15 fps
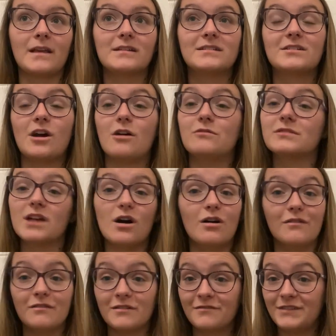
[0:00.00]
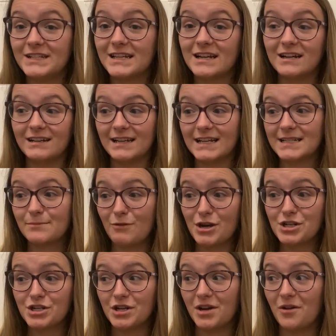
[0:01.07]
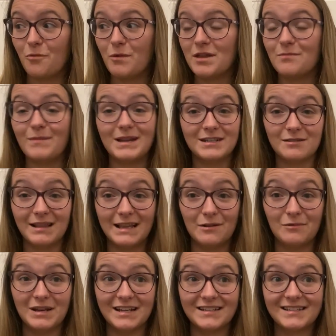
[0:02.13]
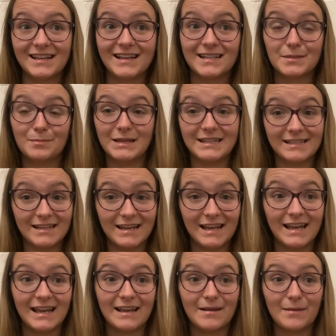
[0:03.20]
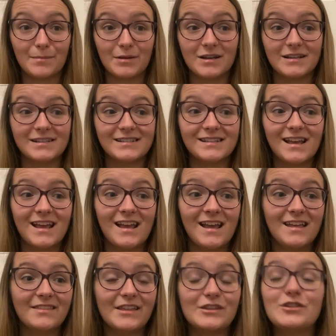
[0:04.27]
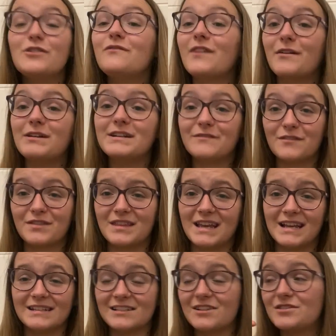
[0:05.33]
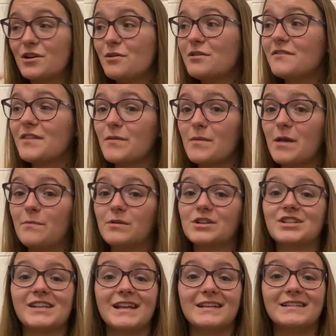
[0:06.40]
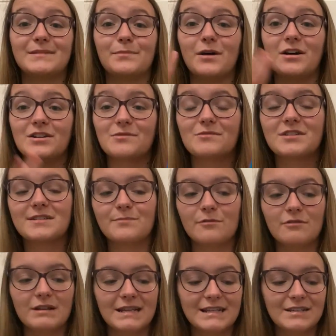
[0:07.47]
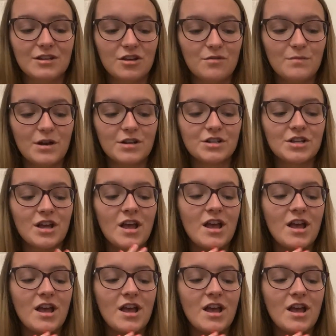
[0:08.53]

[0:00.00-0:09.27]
styles of physical expression with mental illness explicitly, because they're two very different things. I don't know if that made much sense, but I don't want to spoil it too much.